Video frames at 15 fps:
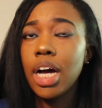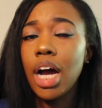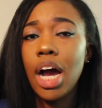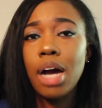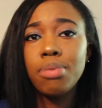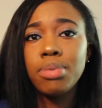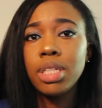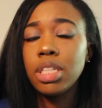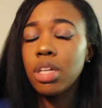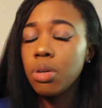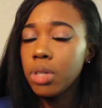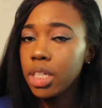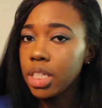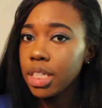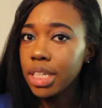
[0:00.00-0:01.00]
I'm
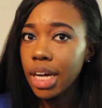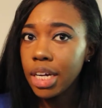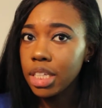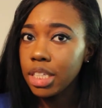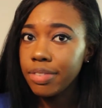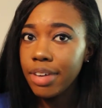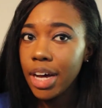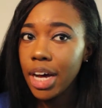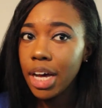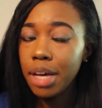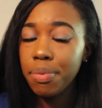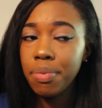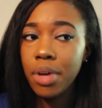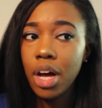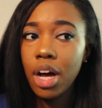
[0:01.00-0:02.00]
so
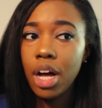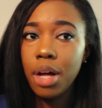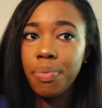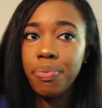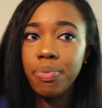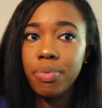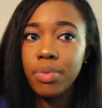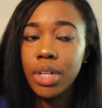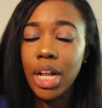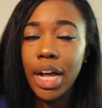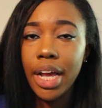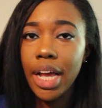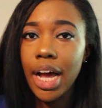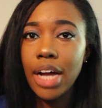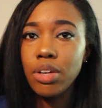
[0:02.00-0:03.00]
dissatisfied.
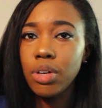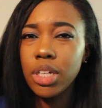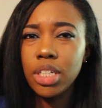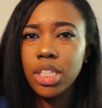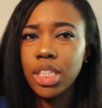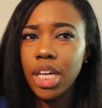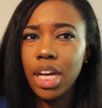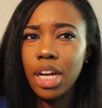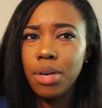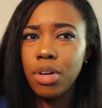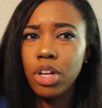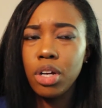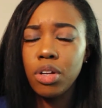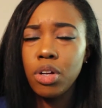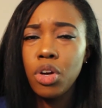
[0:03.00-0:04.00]
Like, I don't understand.
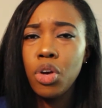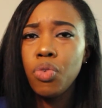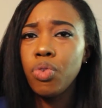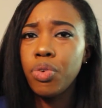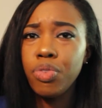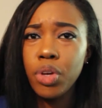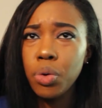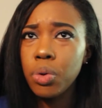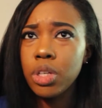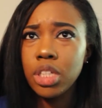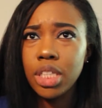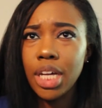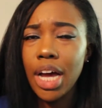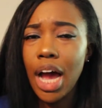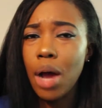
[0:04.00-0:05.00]
The reviewers
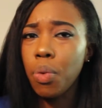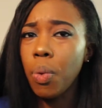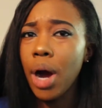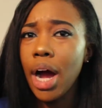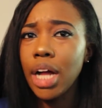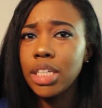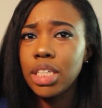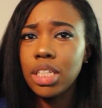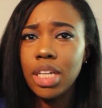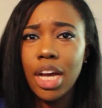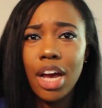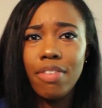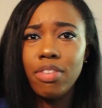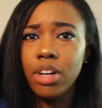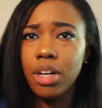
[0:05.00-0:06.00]
that I watch
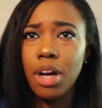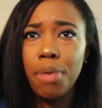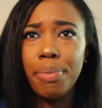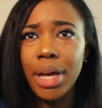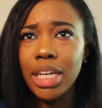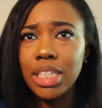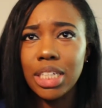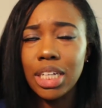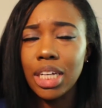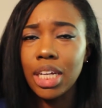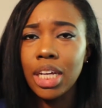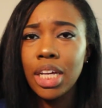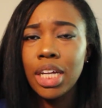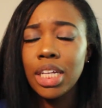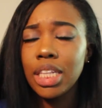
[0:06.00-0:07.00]
have
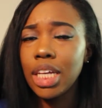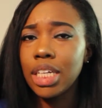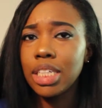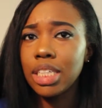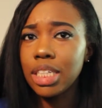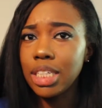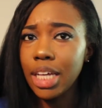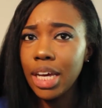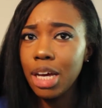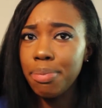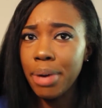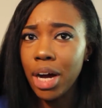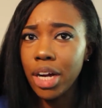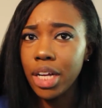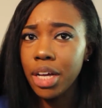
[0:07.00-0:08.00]
amazing things to say
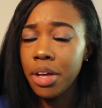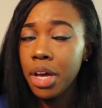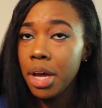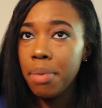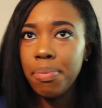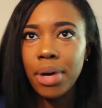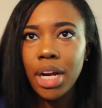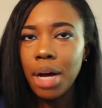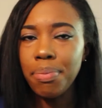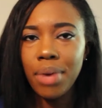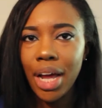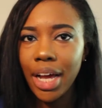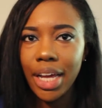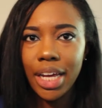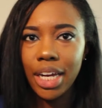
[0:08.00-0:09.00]
about it, but I'm
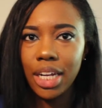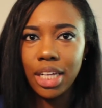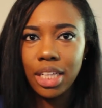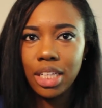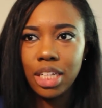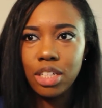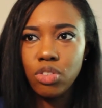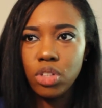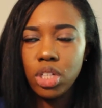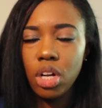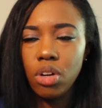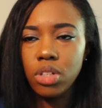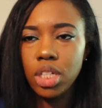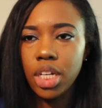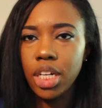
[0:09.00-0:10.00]
not getting these
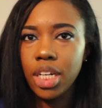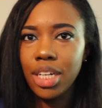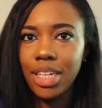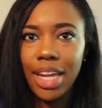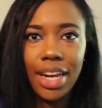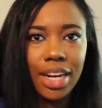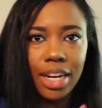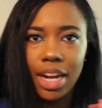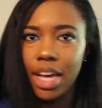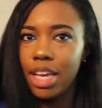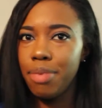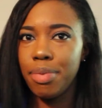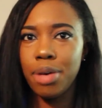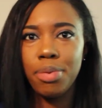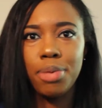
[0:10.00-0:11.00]
results. And they did not
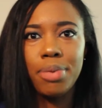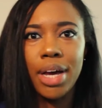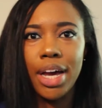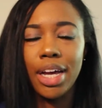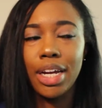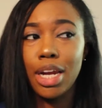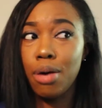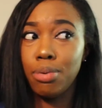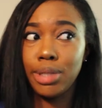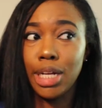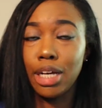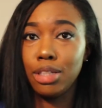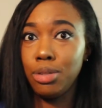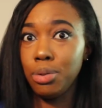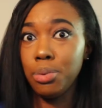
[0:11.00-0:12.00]
email me back, and that was
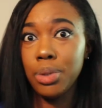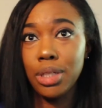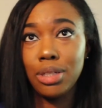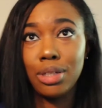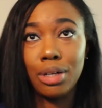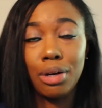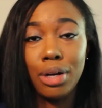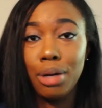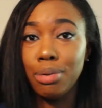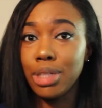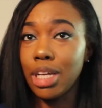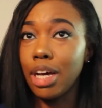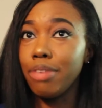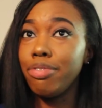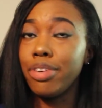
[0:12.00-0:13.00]
like 2 weeks ago. They was
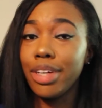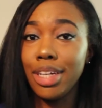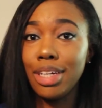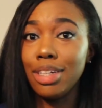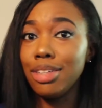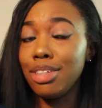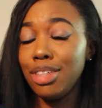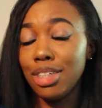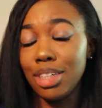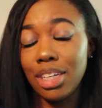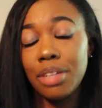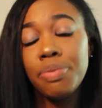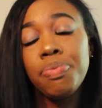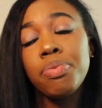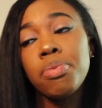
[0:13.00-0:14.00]
like, forget this
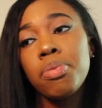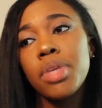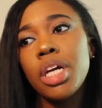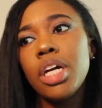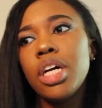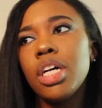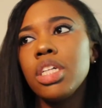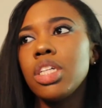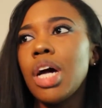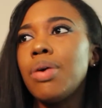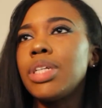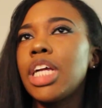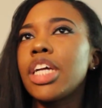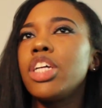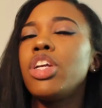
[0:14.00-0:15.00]
chick. So I
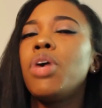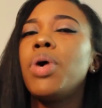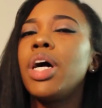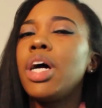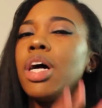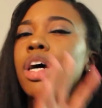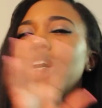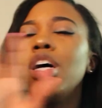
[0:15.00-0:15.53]
was like, you know what?